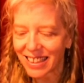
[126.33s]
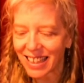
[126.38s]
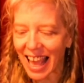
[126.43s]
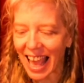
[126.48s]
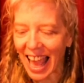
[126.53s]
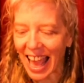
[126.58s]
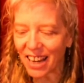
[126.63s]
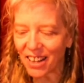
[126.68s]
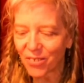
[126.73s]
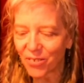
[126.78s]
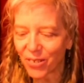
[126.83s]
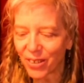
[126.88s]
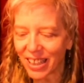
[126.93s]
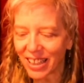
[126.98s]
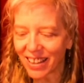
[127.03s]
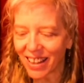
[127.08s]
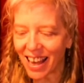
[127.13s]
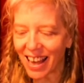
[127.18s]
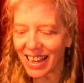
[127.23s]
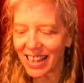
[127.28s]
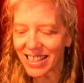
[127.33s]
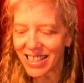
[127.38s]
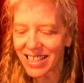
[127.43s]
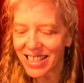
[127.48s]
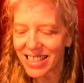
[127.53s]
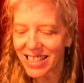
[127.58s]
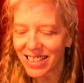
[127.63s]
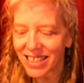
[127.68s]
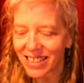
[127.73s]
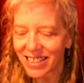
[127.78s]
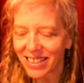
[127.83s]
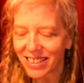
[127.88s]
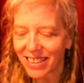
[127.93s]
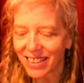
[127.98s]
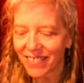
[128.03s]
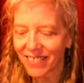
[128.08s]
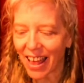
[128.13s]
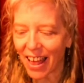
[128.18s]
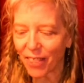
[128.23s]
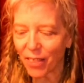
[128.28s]
and realized
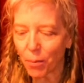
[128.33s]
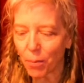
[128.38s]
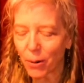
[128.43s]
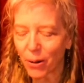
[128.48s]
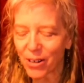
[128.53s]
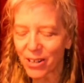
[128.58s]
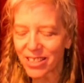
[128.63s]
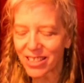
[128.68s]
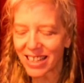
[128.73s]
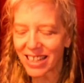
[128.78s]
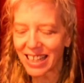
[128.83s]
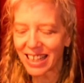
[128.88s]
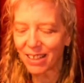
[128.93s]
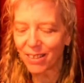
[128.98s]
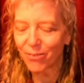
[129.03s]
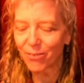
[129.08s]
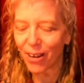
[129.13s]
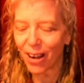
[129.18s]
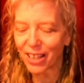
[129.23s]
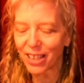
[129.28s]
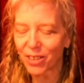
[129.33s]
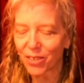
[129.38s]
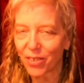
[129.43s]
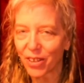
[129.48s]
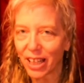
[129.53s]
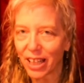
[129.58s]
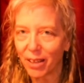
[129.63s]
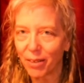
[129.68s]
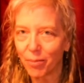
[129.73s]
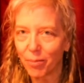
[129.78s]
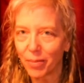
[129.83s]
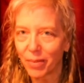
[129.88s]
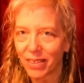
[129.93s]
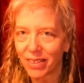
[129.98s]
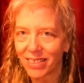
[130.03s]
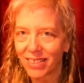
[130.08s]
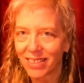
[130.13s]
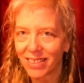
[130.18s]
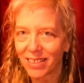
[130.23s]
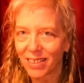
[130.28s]
that the person in front of him
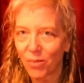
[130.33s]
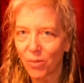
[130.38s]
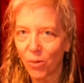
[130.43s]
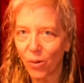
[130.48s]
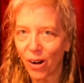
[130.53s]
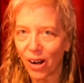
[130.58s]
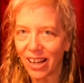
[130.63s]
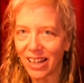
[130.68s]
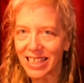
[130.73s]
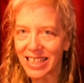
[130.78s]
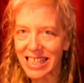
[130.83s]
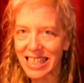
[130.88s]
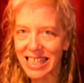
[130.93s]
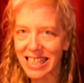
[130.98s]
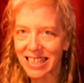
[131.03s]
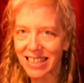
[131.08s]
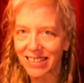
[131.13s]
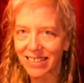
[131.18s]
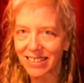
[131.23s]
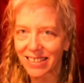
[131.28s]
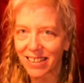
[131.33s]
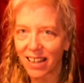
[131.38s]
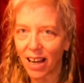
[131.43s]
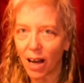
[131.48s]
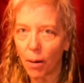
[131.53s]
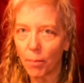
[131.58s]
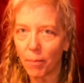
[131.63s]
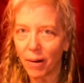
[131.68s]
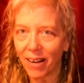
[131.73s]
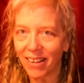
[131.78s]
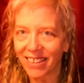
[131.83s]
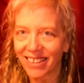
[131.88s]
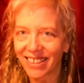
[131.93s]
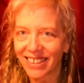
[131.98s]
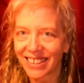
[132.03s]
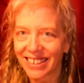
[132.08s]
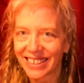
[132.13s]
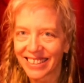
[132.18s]
was a monk.